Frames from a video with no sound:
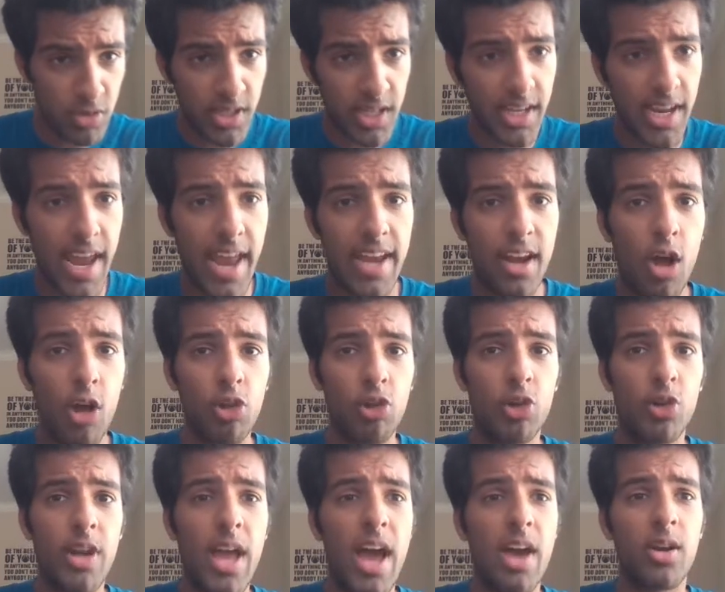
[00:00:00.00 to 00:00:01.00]
music and
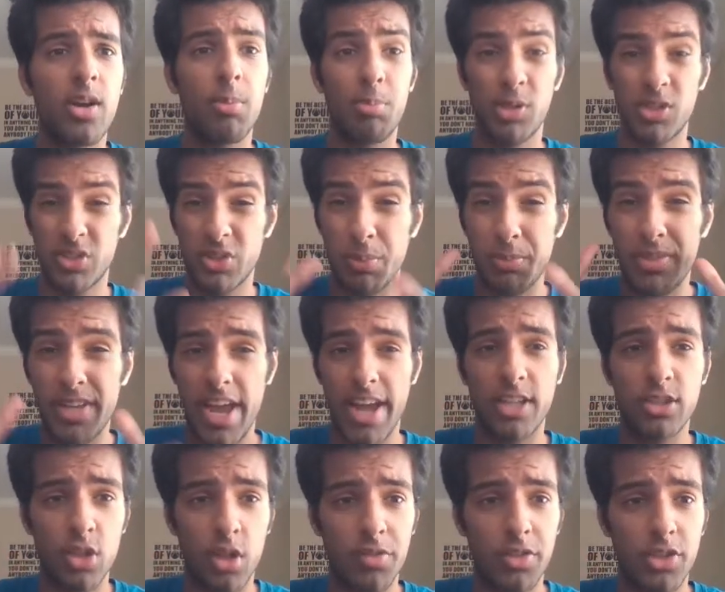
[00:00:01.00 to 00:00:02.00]
I'll learn how to put some
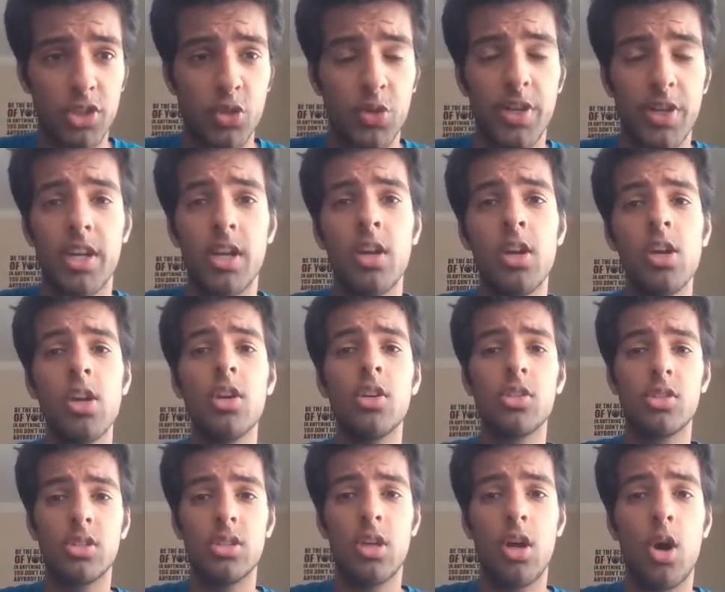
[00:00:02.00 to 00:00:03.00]
text on the screen.
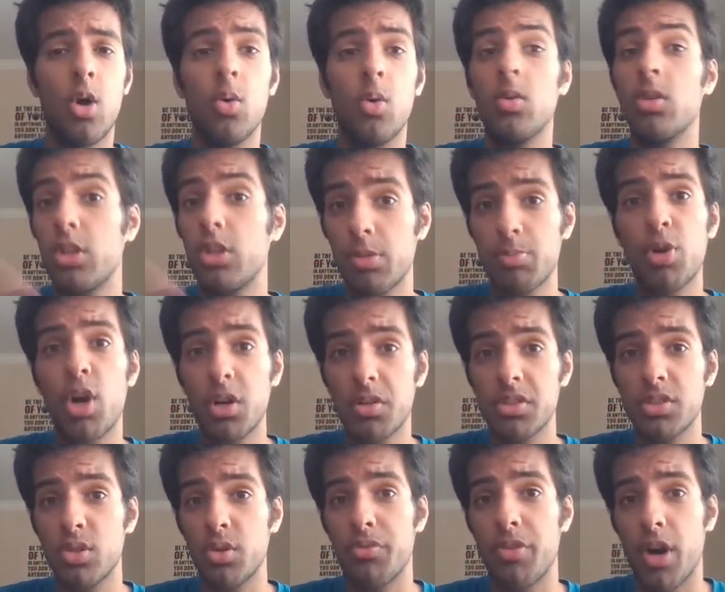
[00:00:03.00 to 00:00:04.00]
So good
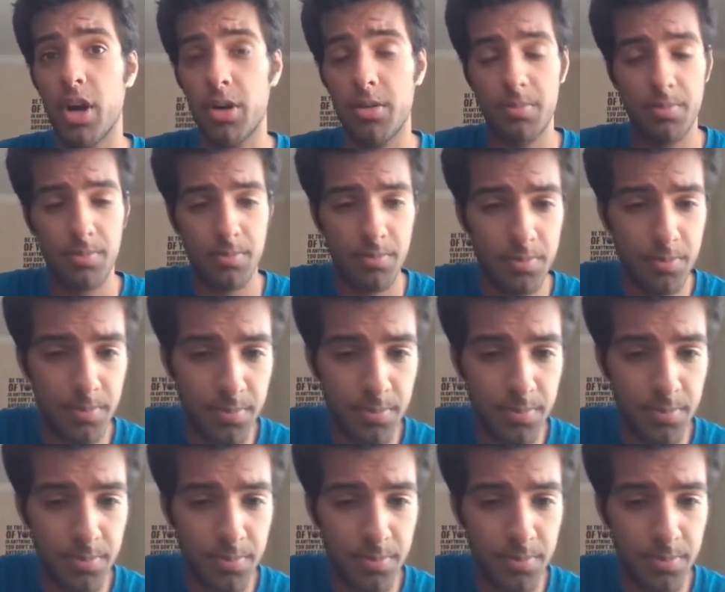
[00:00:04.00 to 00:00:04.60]
progress so far.